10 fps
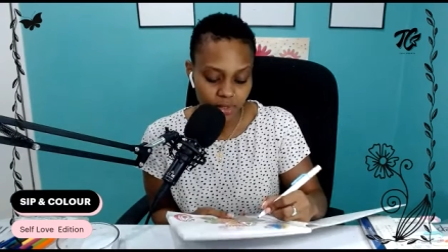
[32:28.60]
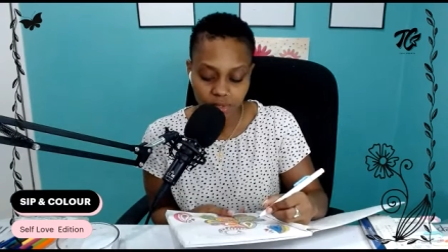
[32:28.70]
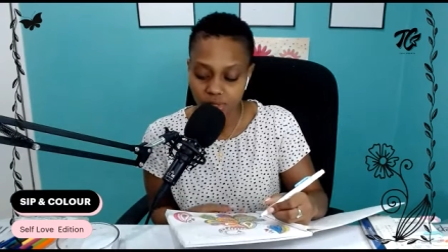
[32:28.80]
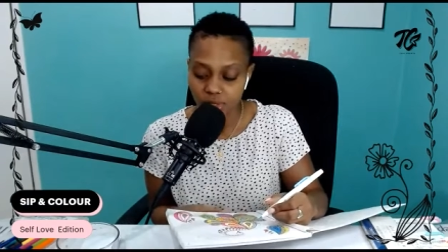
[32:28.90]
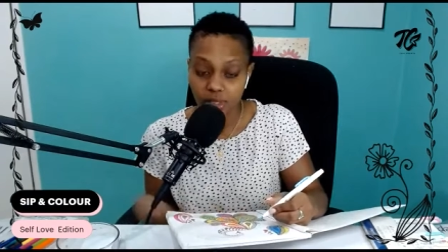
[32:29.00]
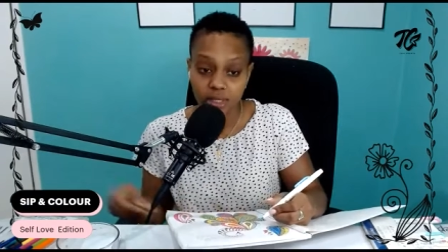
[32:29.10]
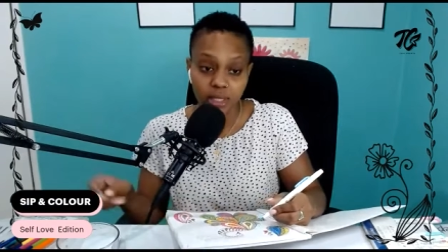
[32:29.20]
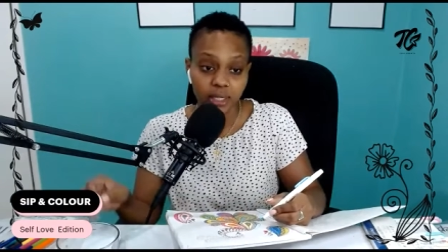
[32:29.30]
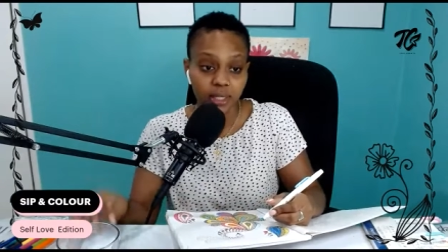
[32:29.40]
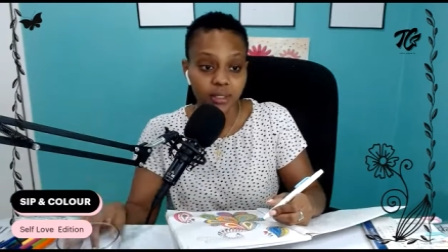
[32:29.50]

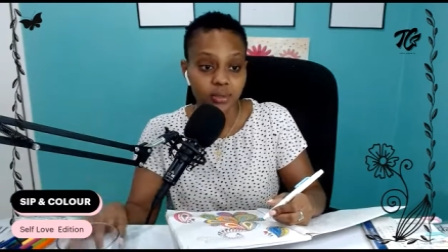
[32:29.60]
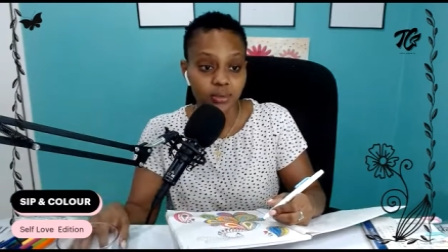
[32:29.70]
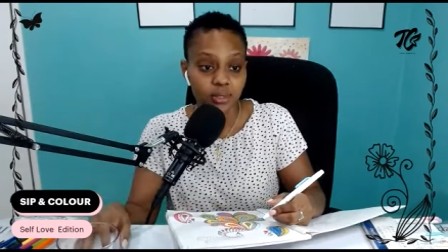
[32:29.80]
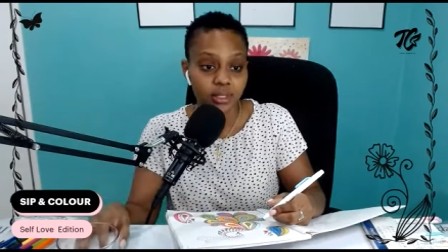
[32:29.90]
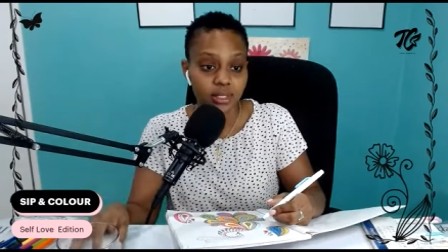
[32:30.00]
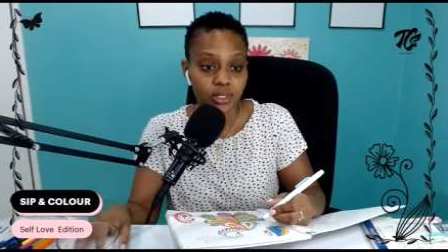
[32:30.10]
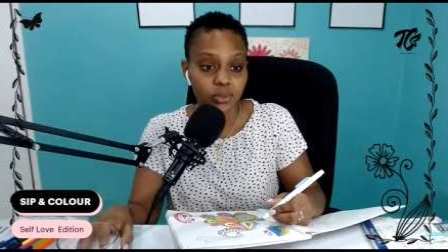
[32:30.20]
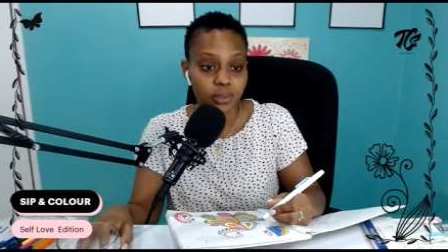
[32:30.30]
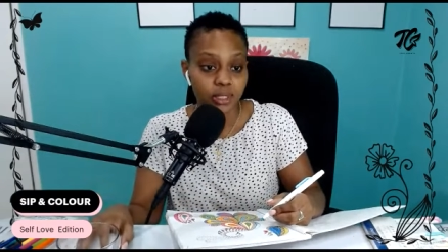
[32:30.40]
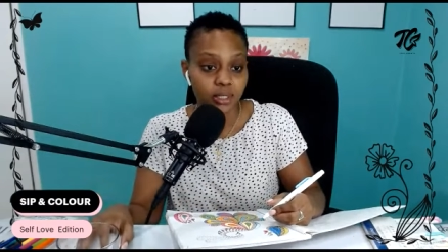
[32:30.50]
she, I guess, would
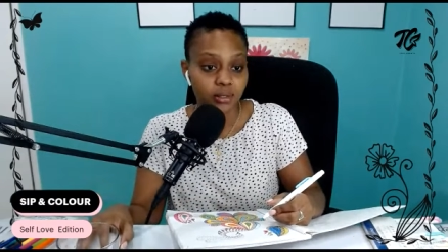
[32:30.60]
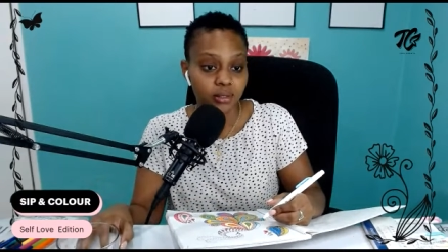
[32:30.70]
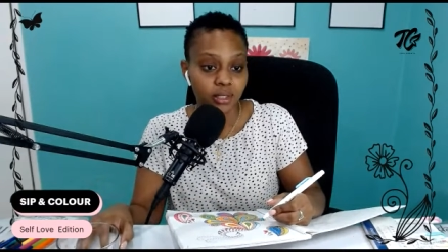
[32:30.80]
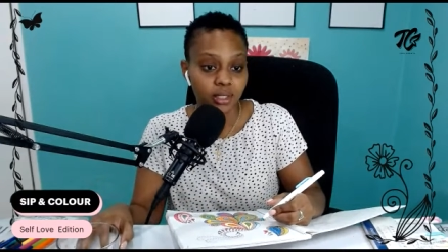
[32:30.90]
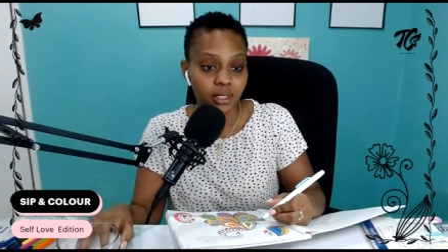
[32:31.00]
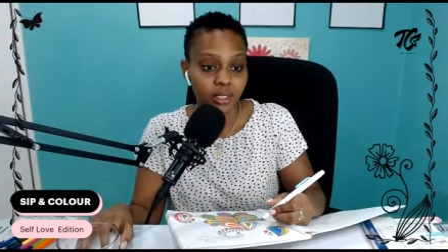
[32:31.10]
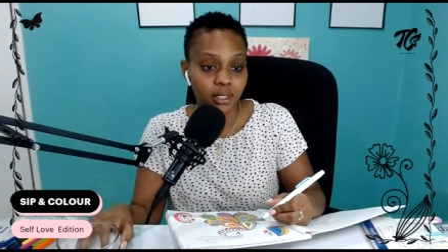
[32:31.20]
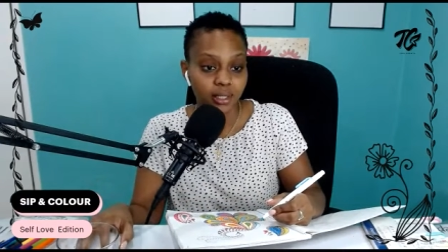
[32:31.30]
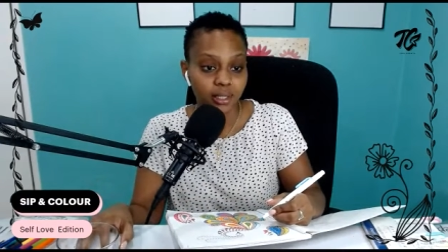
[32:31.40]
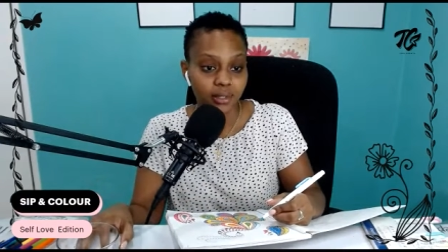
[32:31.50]
teach me
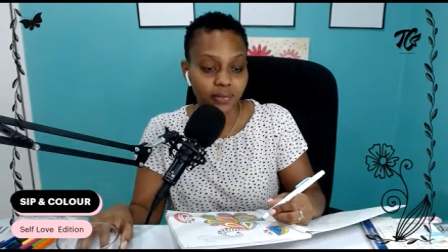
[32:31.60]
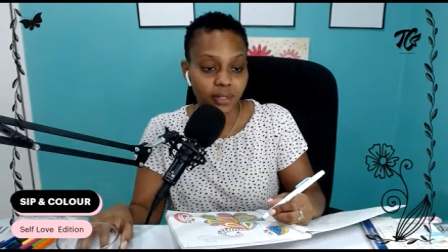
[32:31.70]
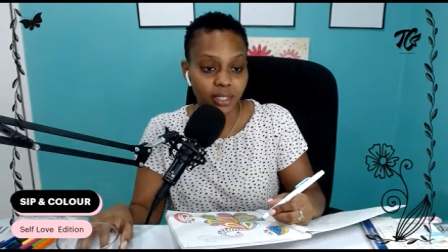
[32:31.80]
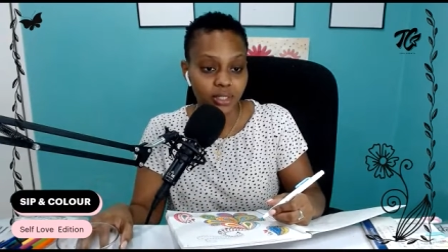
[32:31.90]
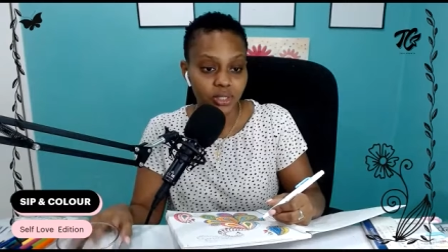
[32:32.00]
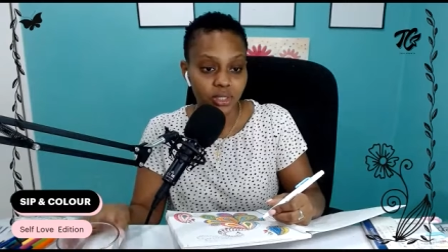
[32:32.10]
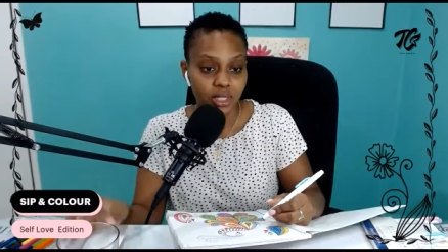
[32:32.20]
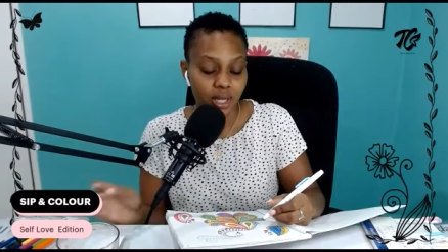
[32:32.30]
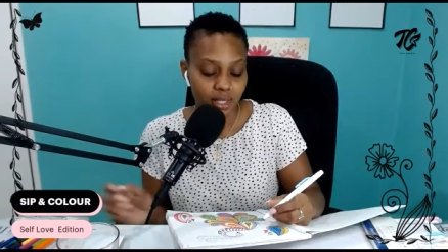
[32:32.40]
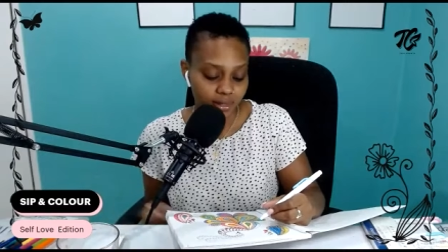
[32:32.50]
if I should
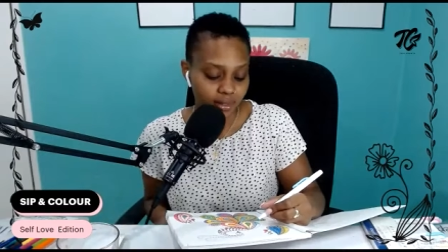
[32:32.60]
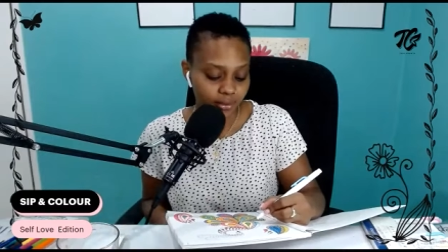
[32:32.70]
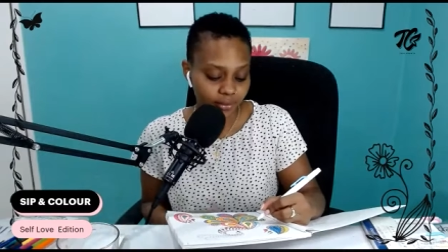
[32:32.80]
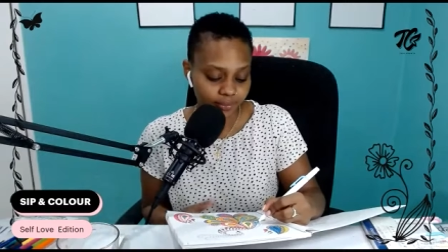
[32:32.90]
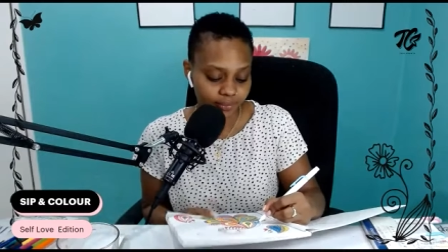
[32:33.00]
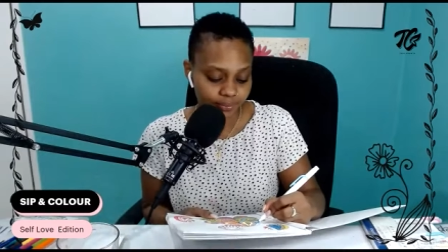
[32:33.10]
ask, you know?